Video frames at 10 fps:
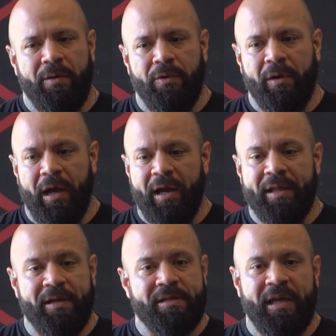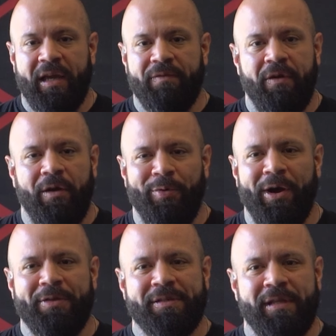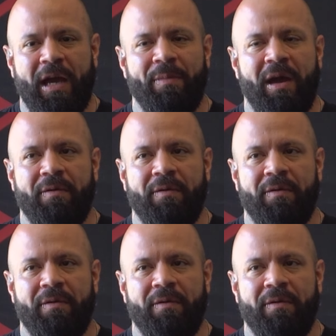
I won't lie, I didn't take it very well this time.